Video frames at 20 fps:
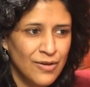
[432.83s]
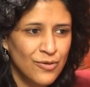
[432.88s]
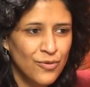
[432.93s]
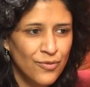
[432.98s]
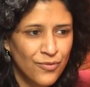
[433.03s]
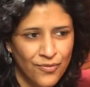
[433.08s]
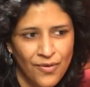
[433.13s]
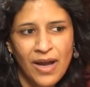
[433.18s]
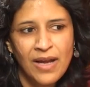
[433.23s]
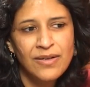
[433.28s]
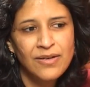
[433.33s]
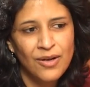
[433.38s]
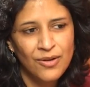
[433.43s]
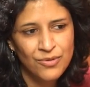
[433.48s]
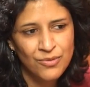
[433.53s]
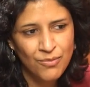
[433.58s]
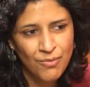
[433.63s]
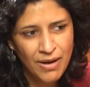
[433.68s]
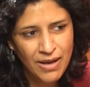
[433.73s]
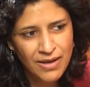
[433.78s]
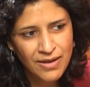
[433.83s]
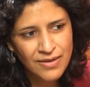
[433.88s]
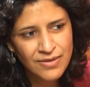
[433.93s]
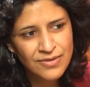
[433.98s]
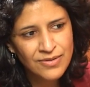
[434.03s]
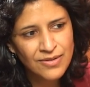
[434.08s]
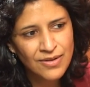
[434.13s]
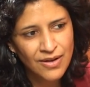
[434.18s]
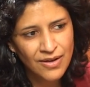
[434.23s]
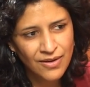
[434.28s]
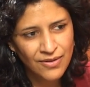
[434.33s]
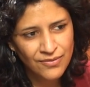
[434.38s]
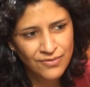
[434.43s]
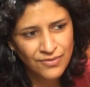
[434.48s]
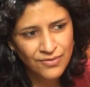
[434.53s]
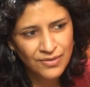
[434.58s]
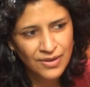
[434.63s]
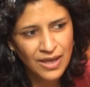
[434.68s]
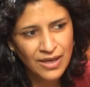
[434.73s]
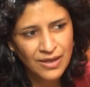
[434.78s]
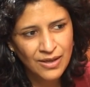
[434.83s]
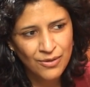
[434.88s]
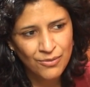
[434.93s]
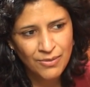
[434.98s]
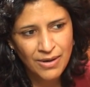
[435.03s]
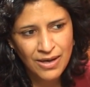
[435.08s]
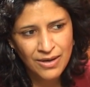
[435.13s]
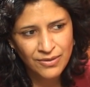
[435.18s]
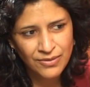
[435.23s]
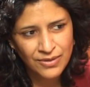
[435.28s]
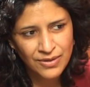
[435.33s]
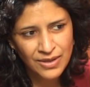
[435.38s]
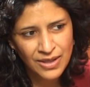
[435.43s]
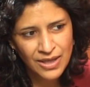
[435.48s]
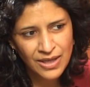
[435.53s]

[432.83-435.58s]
who find other ways of getting around.